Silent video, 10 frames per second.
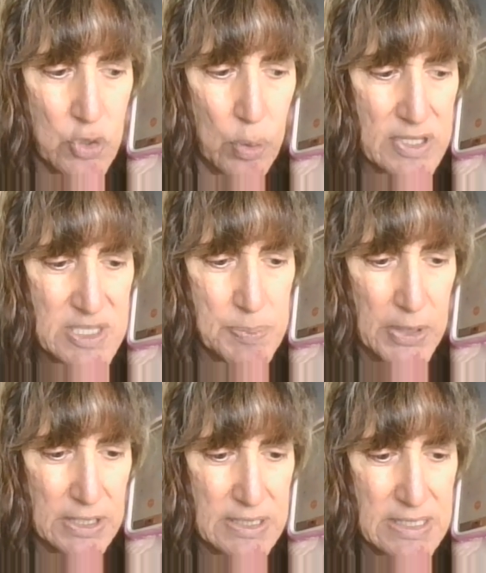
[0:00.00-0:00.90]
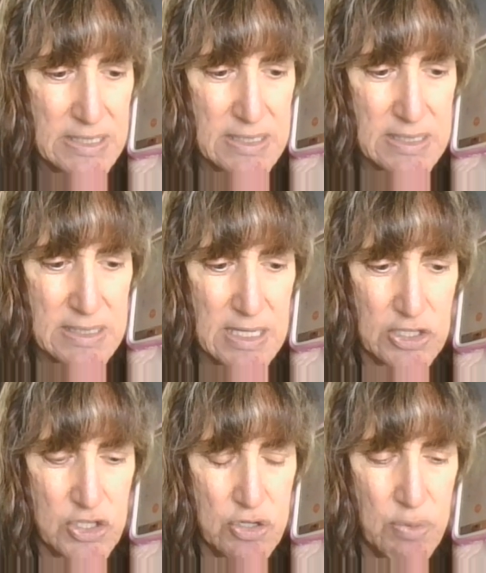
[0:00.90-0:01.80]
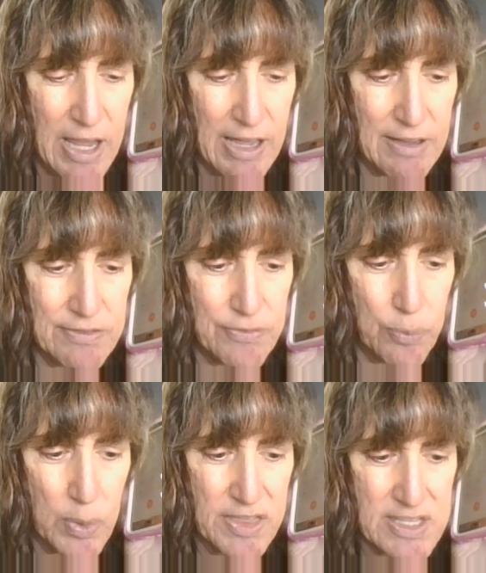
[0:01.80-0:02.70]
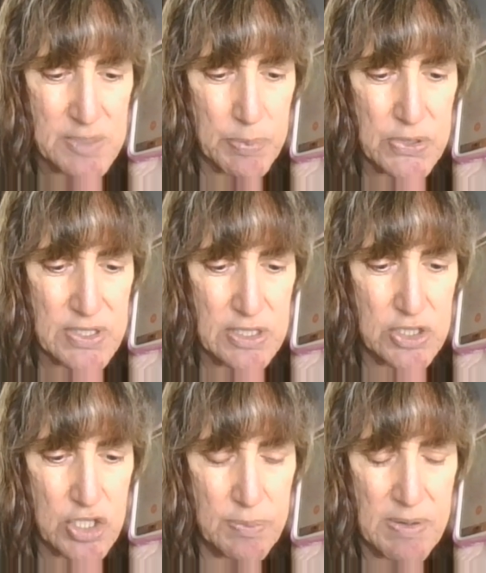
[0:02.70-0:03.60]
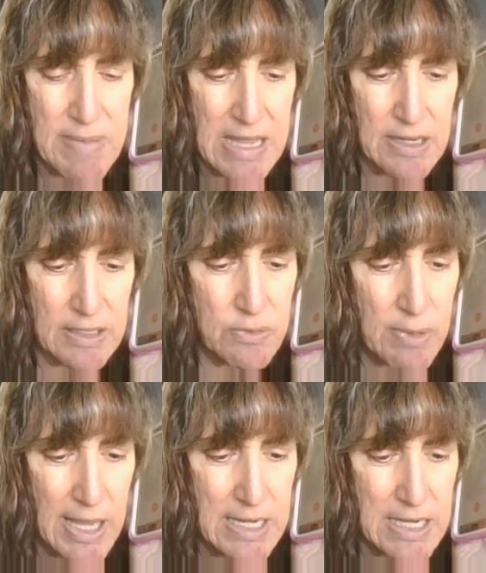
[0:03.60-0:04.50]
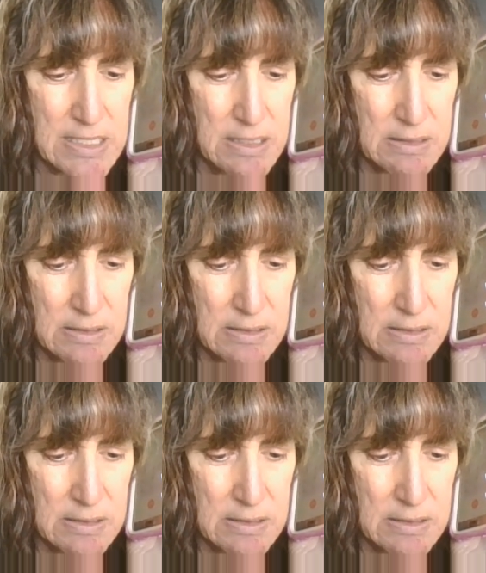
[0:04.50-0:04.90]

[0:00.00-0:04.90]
correspondence that you have with this person should be made in writing.